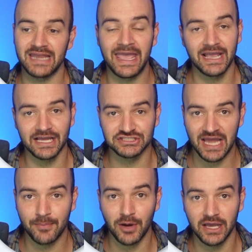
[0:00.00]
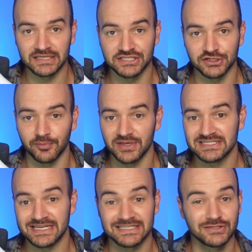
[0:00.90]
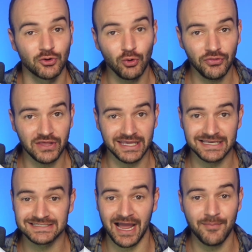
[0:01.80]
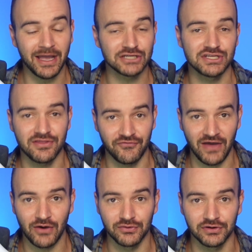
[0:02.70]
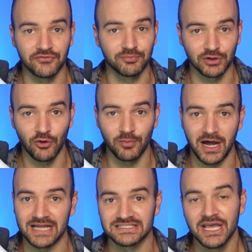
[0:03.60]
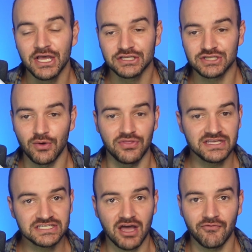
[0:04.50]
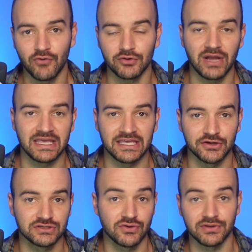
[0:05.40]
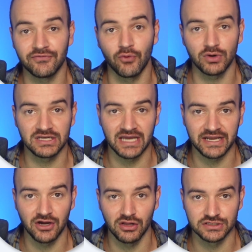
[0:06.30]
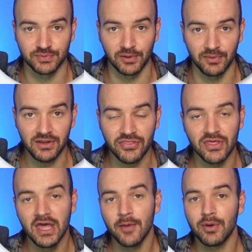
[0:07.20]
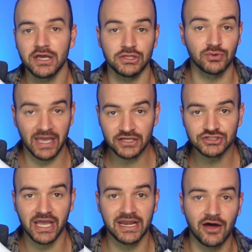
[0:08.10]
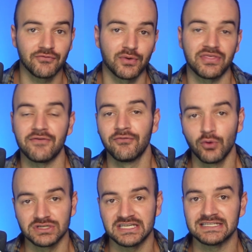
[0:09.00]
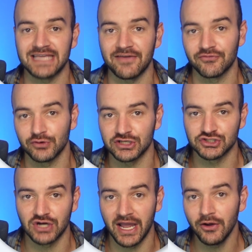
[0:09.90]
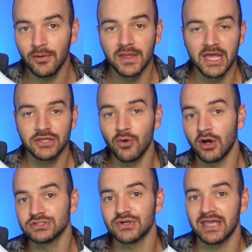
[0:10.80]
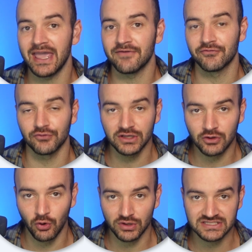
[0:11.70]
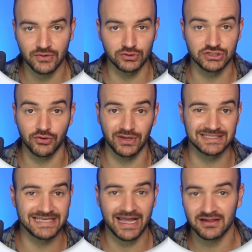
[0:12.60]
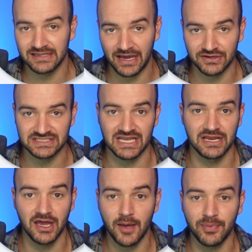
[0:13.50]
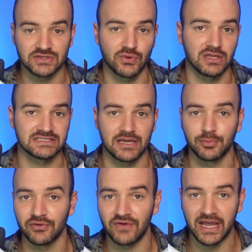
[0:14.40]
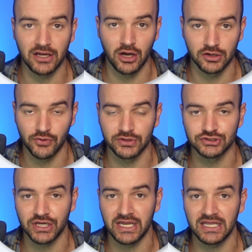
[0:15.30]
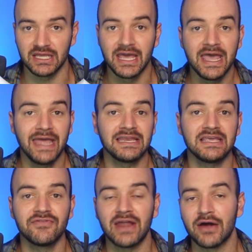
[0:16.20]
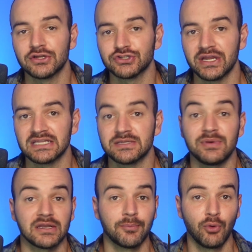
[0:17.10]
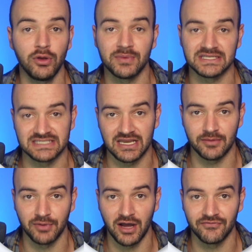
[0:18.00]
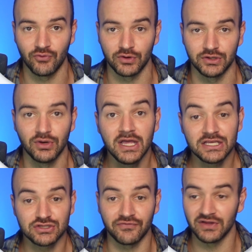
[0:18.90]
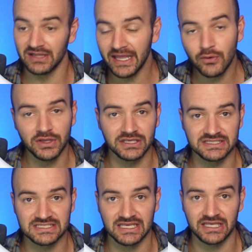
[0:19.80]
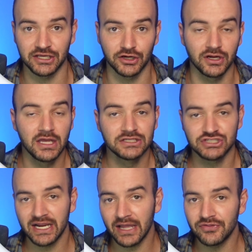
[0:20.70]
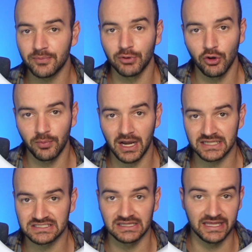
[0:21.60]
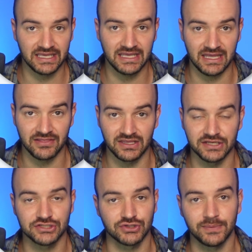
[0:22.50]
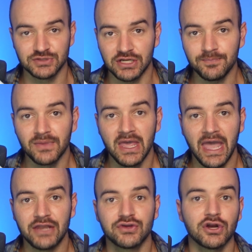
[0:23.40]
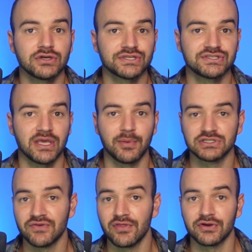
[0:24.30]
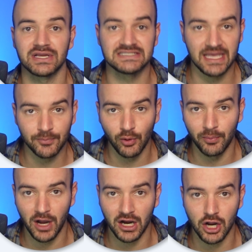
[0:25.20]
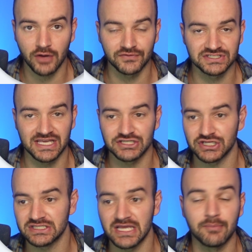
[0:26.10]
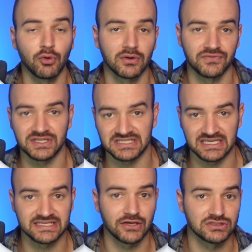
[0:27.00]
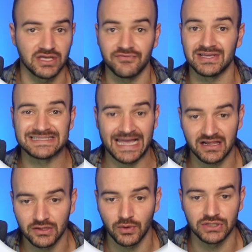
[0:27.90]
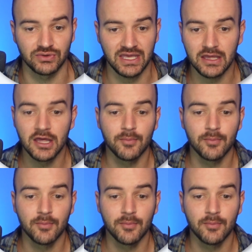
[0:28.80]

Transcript: AI chatbot into your business, the cool thing is I'm actually the founder of ProBot. So this software right here is only $49 per month, but you can try it out with a 14-day free trial. You also get a free course that will show you exactly how to set it up, as well as how to provide ongoing training, and even how to train it to be an appointment setting bot for you. So if you like what you see here, check out the ProBot's link in the description. And you can also see a bunch of other example bot conversations and more of the details of exactly what you get.